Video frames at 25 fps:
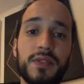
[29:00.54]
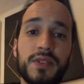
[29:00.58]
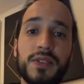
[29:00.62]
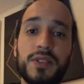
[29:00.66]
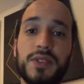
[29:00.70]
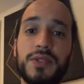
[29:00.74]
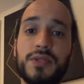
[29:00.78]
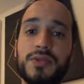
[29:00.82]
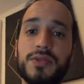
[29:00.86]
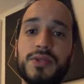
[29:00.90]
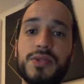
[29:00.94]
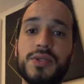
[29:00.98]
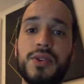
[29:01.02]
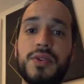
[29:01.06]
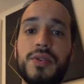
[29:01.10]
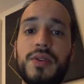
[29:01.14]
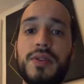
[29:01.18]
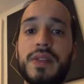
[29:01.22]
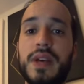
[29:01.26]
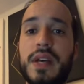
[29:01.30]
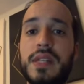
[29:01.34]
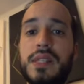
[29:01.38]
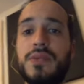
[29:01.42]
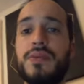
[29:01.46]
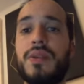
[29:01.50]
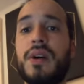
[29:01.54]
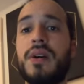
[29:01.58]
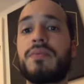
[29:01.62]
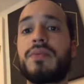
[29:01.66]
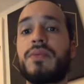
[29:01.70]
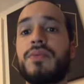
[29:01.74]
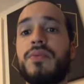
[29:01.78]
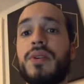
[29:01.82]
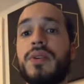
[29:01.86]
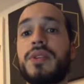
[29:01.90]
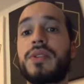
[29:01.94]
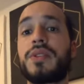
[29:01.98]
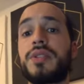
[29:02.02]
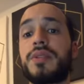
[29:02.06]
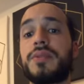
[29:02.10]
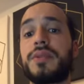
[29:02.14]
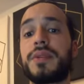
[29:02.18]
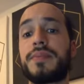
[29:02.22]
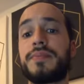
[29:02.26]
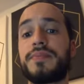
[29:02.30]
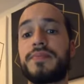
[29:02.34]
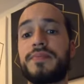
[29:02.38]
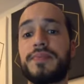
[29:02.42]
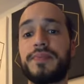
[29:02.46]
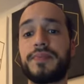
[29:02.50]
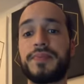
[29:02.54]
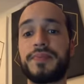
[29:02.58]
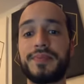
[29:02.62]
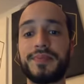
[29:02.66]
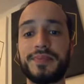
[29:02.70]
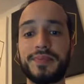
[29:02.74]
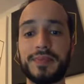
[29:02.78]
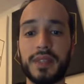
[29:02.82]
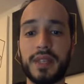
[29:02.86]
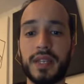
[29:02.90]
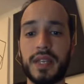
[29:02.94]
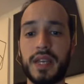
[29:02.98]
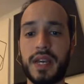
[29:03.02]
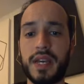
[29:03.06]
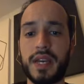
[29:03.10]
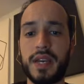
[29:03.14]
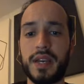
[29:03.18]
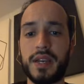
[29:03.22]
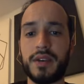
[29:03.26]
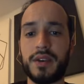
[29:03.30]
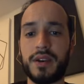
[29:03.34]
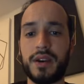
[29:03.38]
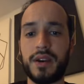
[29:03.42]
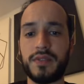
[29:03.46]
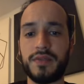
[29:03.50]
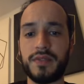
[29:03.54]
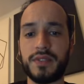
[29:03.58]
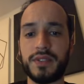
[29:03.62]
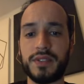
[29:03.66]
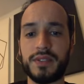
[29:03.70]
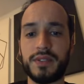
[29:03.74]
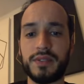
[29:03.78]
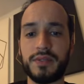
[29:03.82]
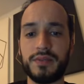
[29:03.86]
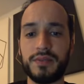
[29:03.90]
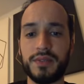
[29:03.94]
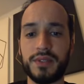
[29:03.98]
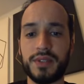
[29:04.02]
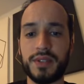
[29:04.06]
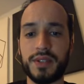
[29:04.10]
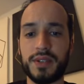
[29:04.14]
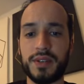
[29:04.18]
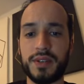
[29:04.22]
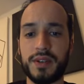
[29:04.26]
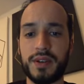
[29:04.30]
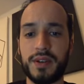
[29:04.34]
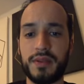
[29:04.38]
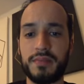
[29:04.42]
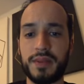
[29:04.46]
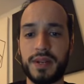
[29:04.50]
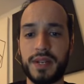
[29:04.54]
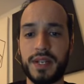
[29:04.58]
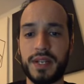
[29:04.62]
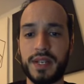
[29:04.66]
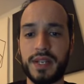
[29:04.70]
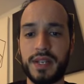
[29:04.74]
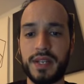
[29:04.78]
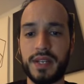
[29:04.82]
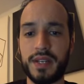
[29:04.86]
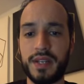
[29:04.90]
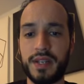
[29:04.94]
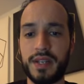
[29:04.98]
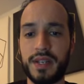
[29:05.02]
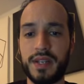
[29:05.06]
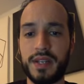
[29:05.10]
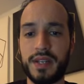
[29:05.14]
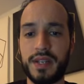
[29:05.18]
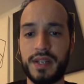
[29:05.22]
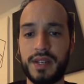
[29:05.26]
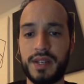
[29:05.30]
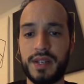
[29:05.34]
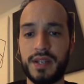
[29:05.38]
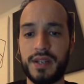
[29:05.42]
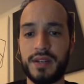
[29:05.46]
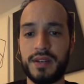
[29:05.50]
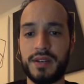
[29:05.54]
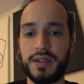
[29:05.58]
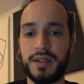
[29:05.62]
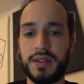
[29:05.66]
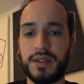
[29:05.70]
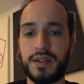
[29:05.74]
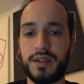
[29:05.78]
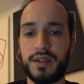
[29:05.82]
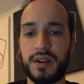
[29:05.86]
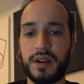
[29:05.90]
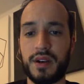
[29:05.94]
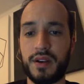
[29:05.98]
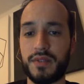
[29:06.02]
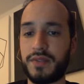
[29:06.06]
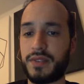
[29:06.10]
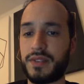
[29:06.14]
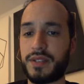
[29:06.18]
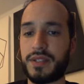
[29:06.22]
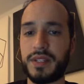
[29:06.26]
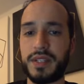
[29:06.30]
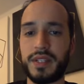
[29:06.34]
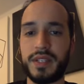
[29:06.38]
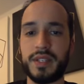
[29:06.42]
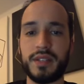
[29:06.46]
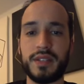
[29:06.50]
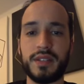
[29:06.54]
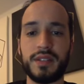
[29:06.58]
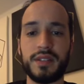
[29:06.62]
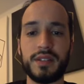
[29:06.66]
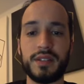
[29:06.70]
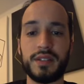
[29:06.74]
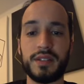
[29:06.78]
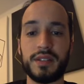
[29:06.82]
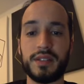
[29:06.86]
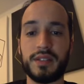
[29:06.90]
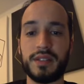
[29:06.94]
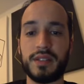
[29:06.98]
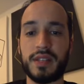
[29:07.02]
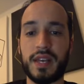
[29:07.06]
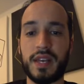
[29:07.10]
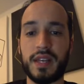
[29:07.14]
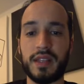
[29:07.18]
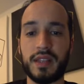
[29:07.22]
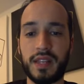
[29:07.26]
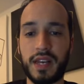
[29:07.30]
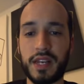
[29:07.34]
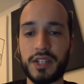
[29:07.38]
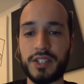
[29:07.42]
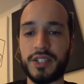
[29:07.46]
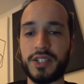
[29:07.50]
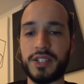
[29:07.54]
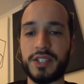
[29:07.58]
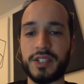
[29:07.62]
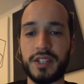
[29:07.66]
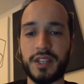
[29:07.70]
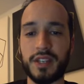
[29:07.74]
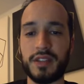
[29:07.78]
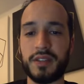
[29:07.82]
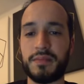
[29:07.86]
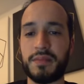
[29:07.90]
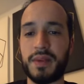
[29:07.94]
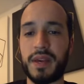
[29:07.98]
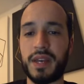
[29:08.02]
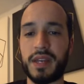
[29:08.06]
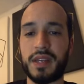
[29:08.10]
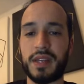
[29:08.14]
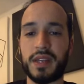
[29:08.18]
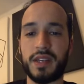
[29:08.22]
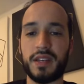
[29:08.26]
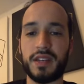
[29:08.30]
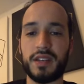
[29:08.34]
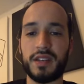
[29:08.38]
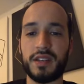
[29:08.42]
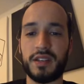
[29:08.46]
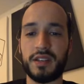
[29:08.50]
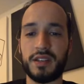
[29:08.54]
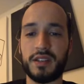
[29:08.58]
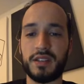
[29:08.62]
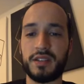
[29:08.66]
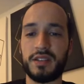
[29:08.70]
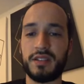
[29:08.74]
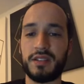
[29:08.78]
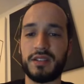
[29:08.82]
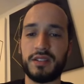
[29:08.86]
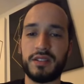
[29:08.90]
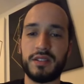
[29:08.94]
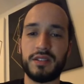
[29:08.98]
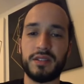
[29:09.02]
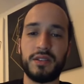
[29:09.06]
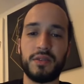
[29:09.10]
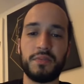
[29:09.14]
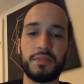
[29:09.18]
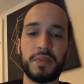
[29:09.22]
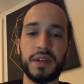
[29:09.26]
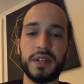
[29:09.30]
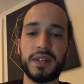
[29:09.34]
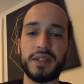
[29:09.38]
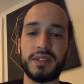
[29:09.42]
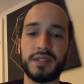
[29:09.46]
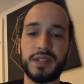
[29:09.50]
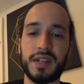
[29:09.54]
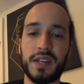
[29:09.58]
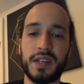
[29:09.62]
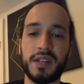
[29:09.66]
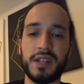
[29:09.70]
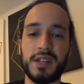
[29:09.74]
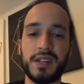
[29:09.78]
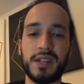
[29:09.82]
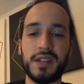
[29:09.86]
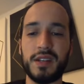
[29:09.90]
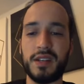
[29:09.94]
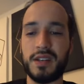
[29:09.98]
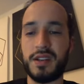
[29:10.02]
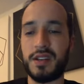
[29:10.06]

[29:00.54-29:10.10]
to do so, and that's why we want to do it. Hey, Arvin, what's going on, buddy? Arvin is a legend in the making. No pun intended.